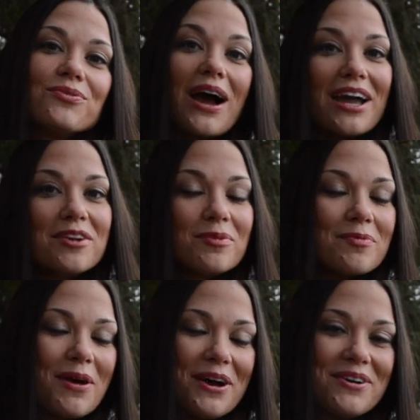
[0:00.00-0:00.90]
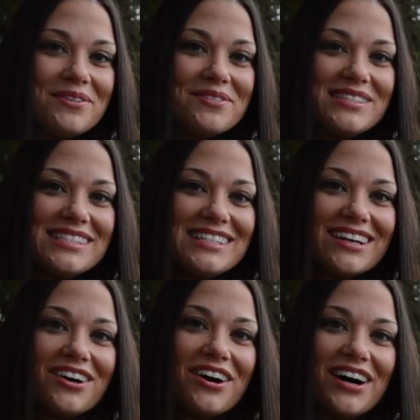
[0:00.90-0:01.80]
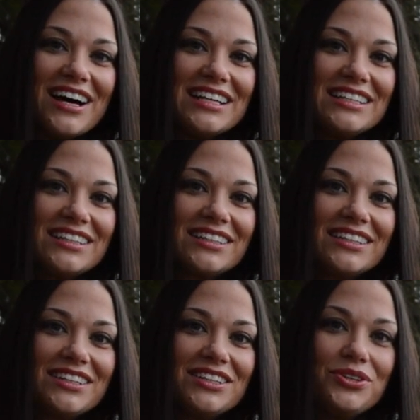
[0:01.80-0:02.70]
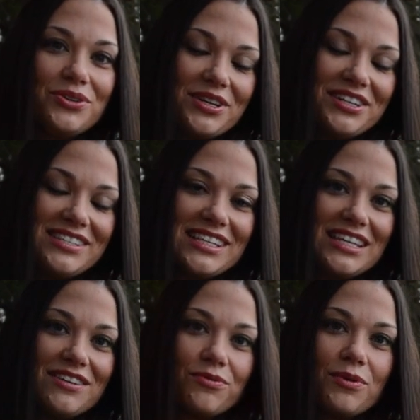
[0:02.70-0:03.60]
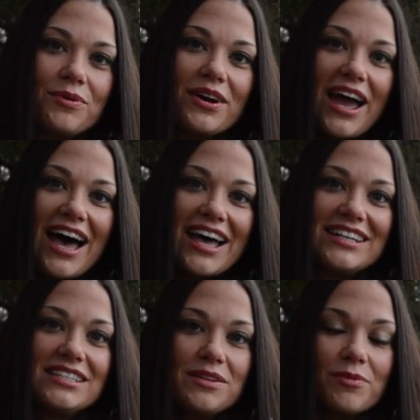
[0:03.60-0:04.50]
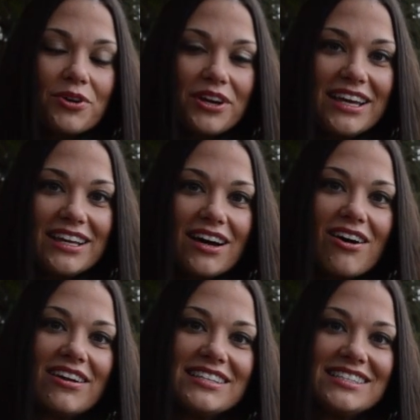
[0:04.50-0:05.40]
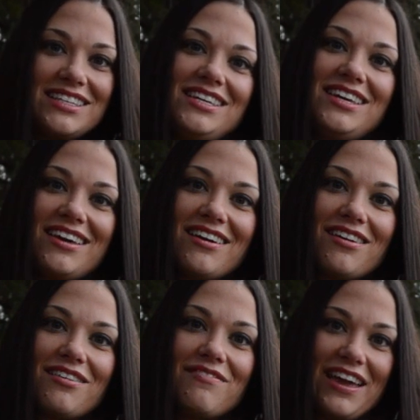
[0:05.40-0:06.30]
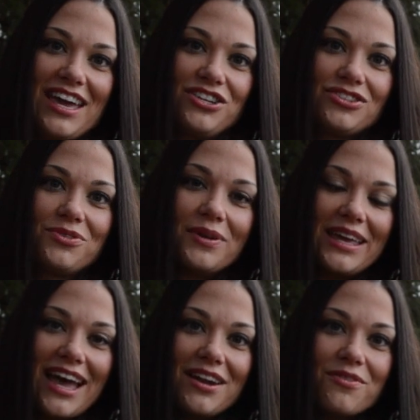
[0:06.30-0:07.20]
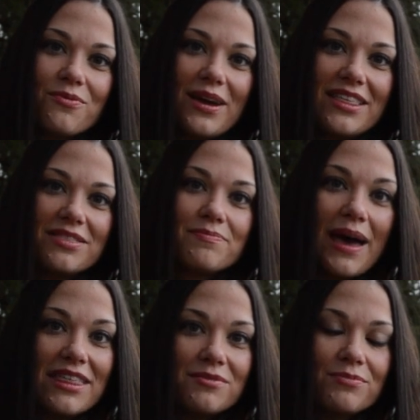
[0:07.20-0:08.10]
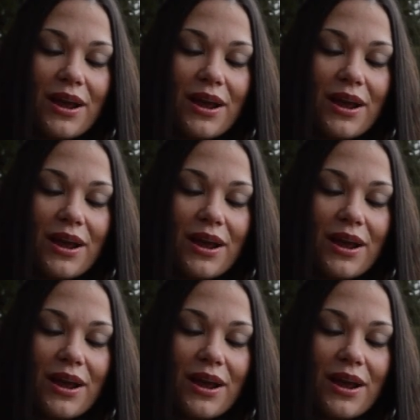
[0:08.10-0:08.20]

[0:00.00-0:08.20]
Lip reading: Ryan proposed on New Year's Eve. We were at Deep Creek on a skiing vacation weekend with Beth and